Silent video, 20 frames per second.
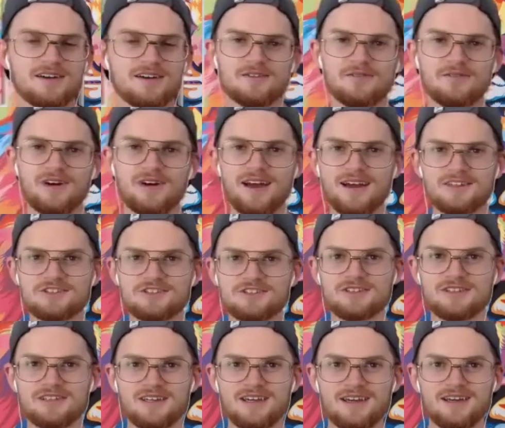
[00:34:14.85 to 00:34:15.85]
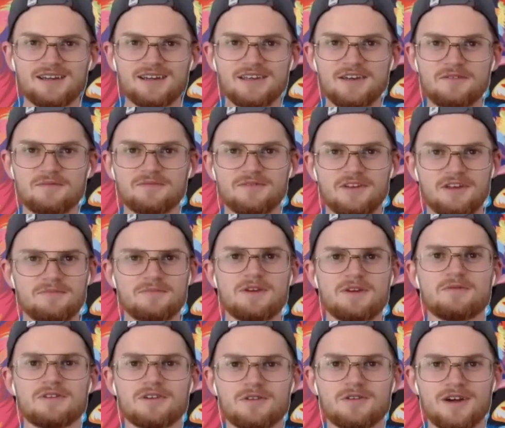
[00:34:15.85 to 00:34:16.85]
well, actually, yeah, hit me
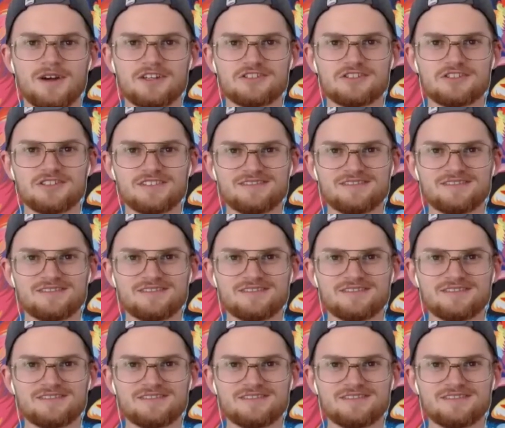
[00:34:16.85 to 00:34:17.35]
with a question.